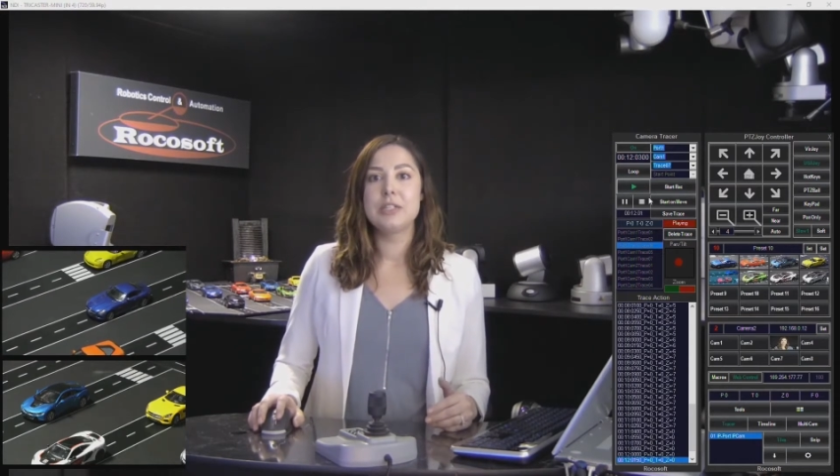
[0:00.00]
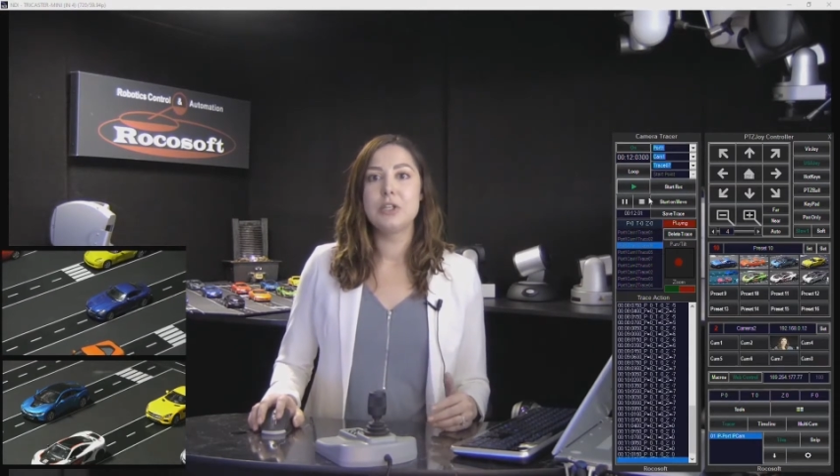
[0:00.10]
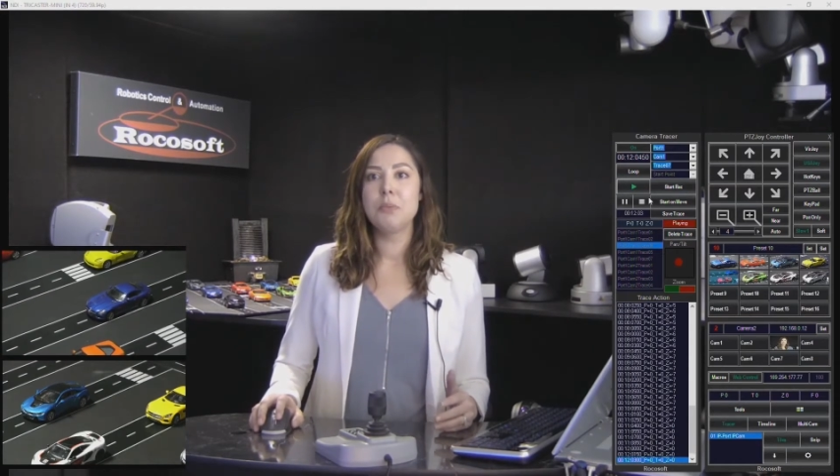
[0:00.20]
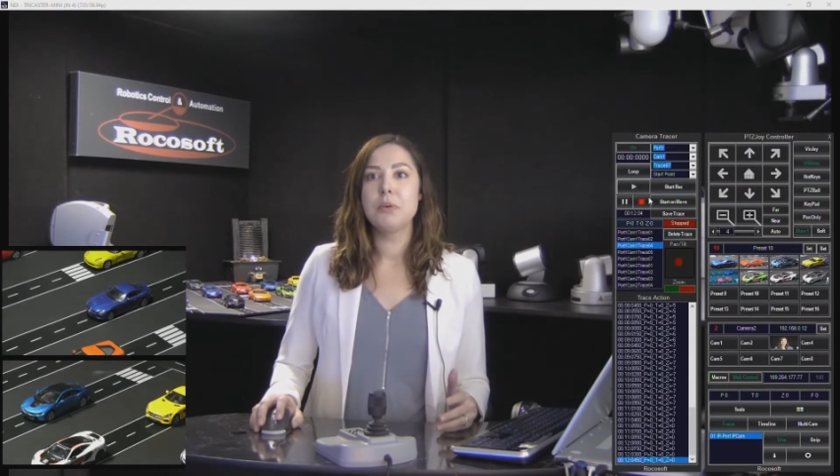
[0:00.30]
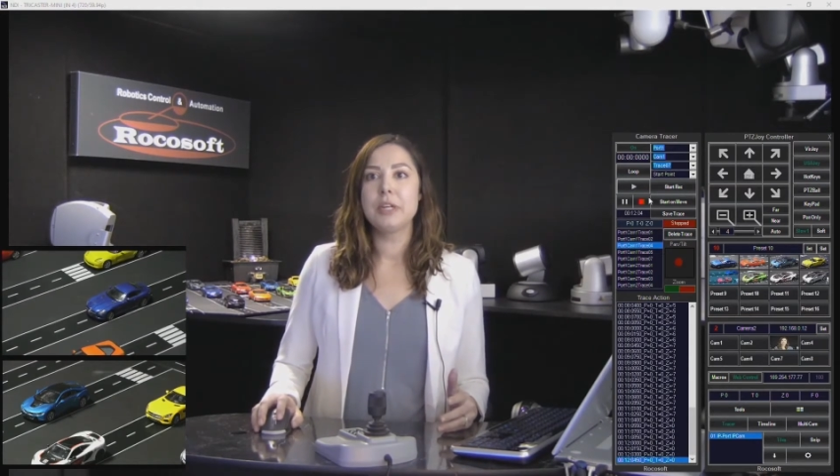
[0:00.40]

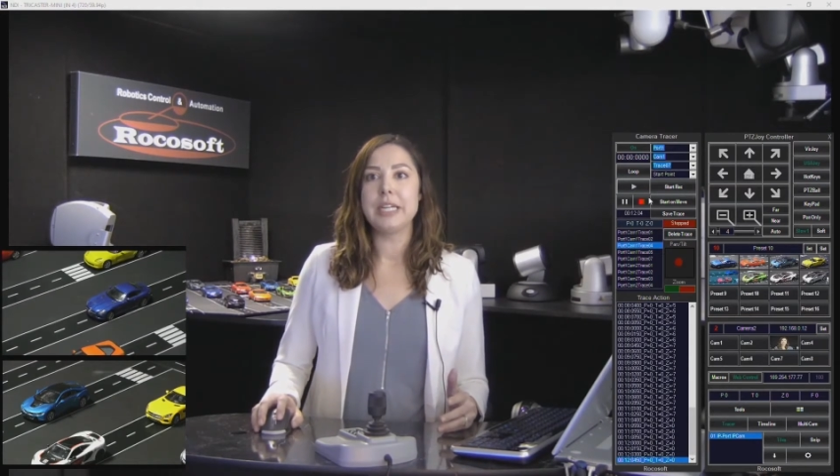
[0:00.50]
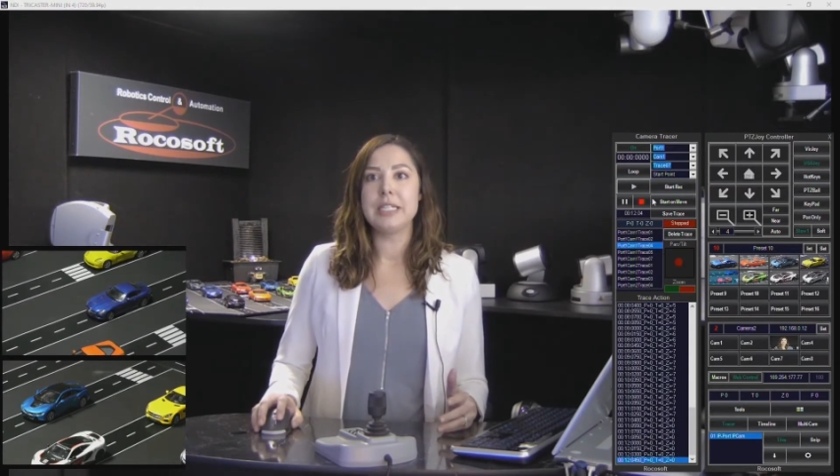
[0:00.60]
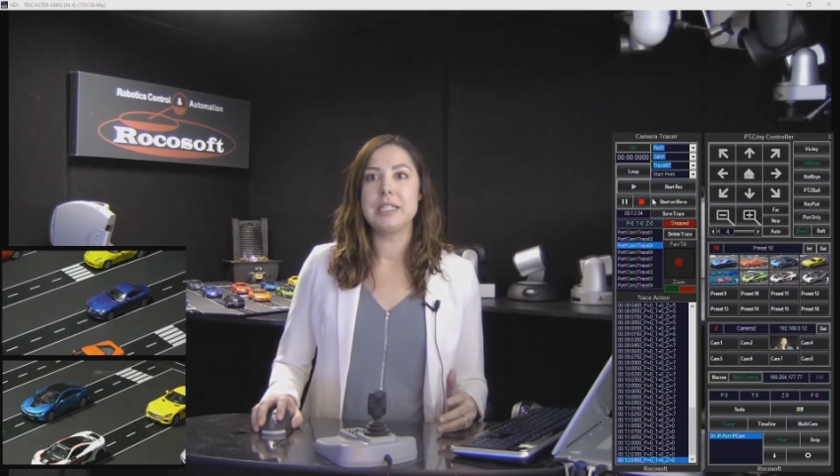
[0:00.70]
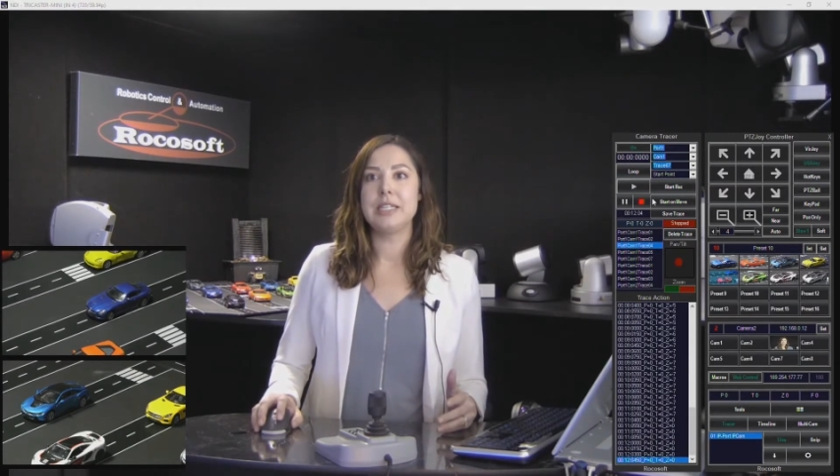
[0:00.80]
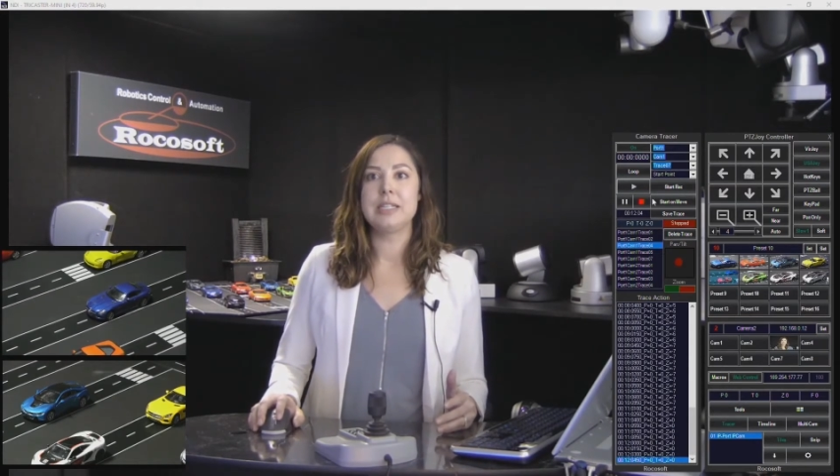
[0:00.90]
super
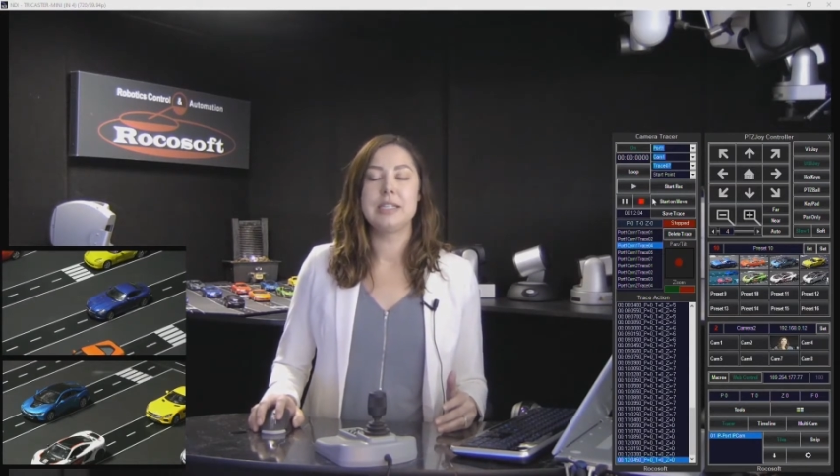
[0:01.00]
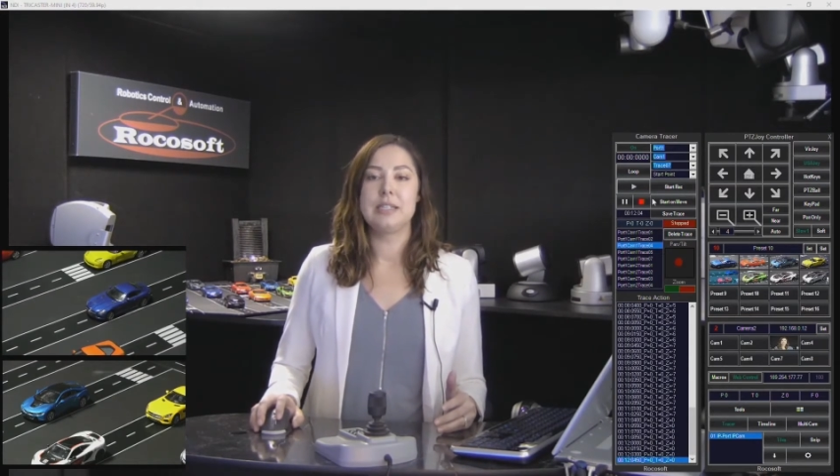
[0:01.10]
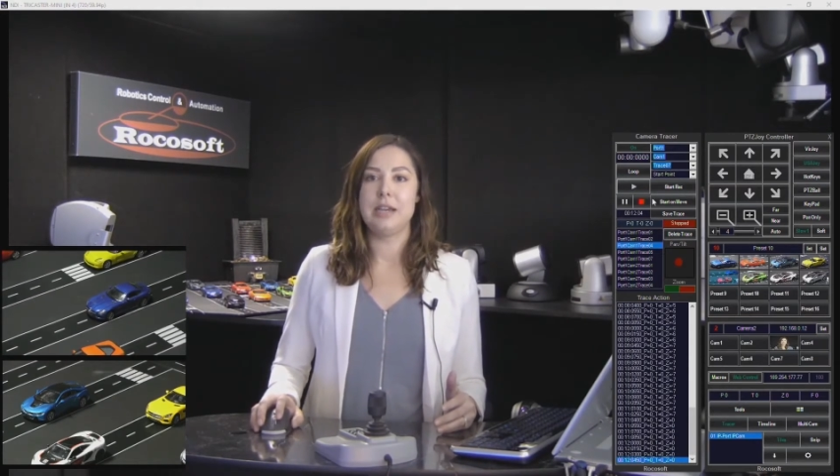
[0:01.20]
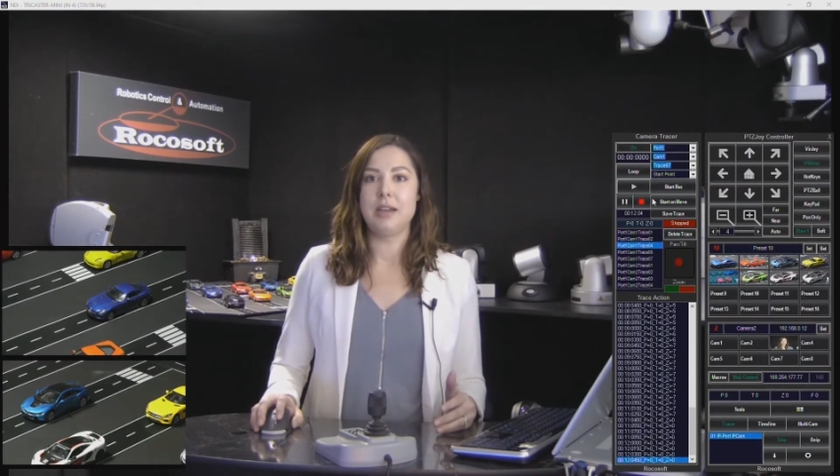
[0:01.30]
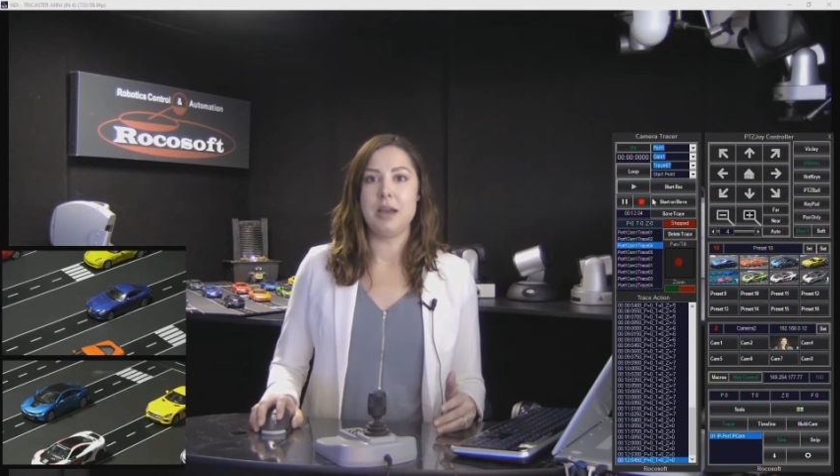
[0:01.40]
easy to
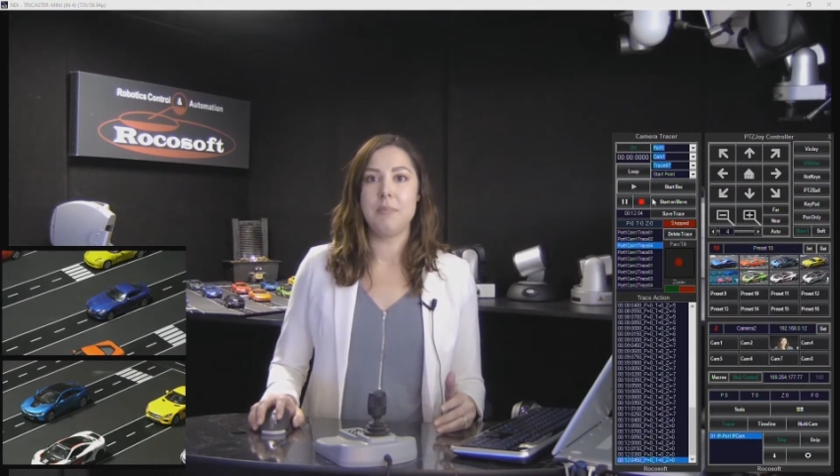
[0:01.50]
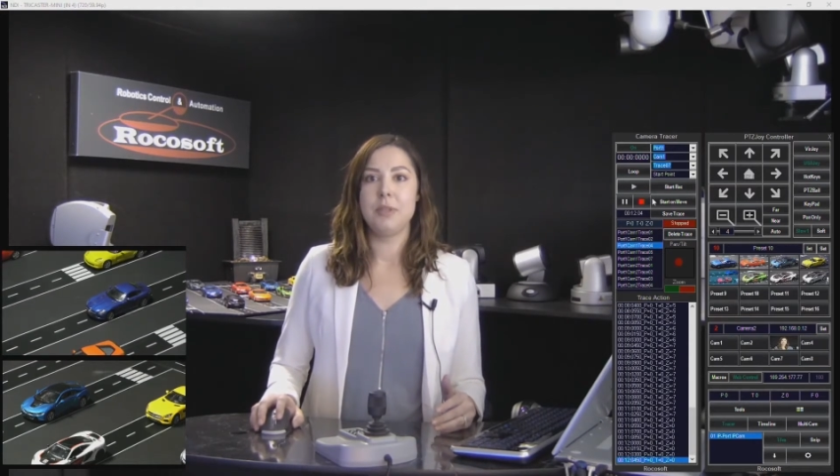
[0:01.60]
set up.